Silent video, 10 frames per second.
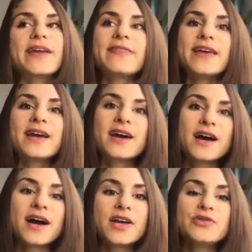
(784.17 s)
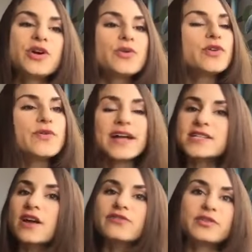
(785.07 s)
I think, you know, no,
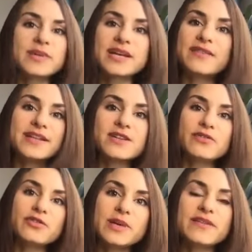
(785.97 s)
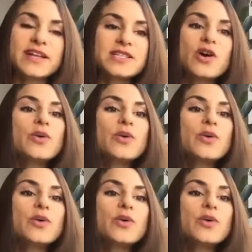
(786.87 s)
that's not for me, that's not for me, that's,